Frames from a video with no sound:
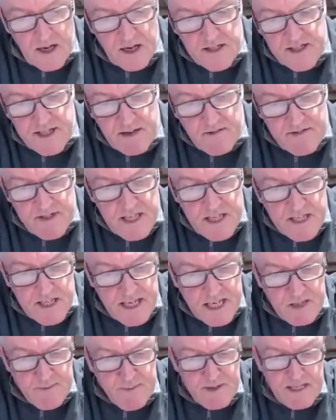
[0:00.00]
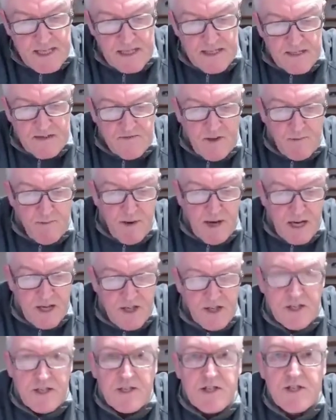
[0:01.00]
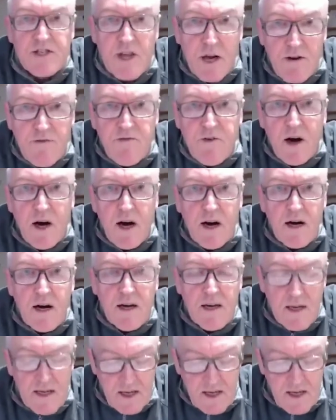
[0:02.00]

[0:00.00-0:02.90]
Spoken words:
76% of the patients so far